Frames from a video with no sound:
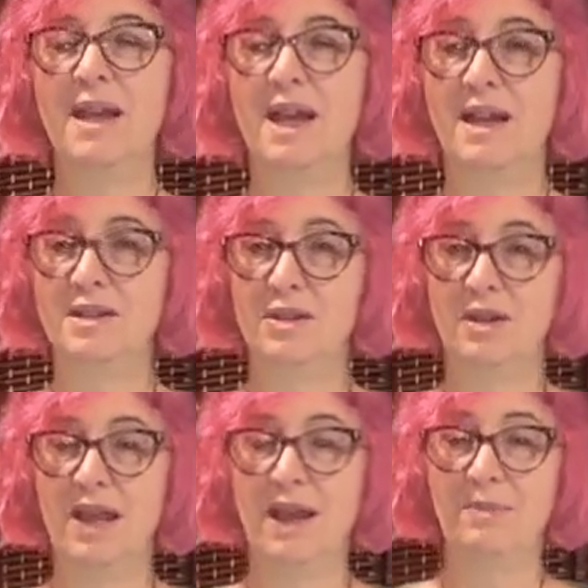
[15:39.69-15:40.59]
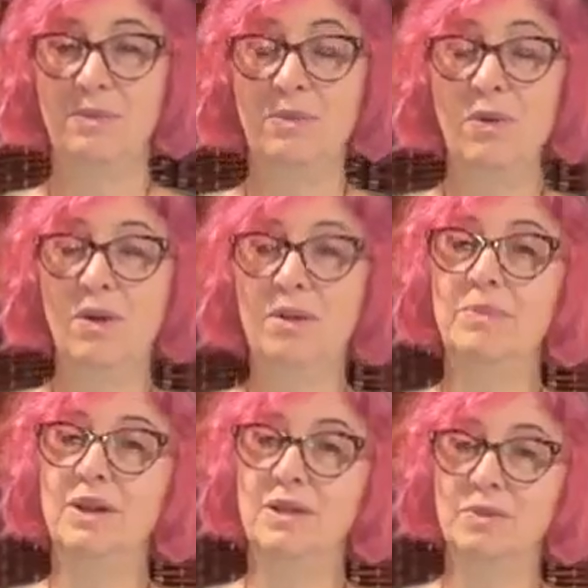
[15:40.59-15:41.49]
and it's going to happen more
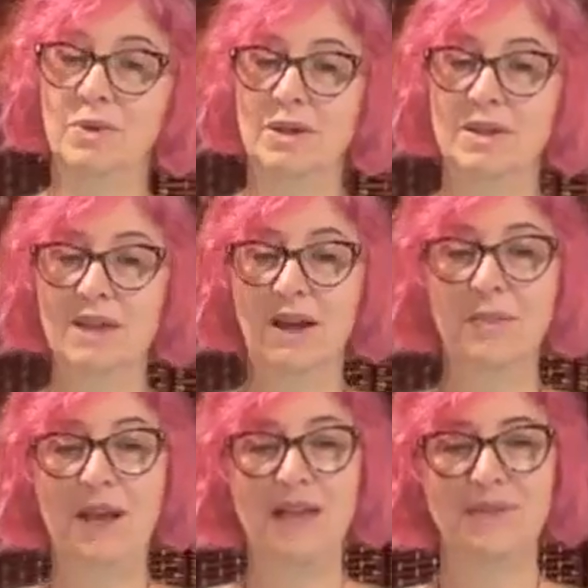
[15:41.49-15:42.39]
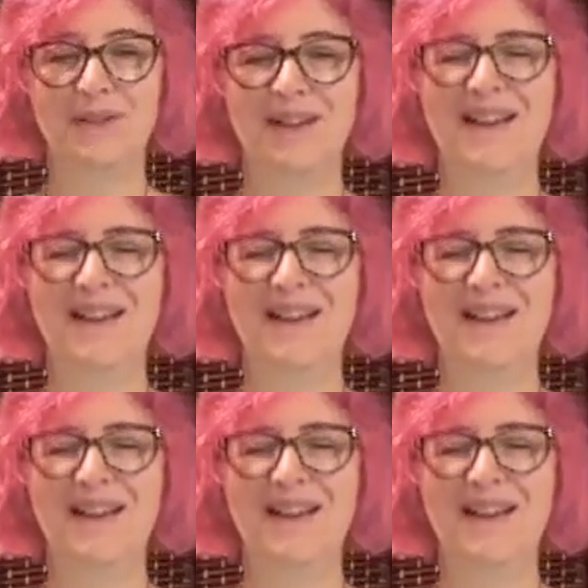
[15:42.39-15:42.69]
because we're going to say our password.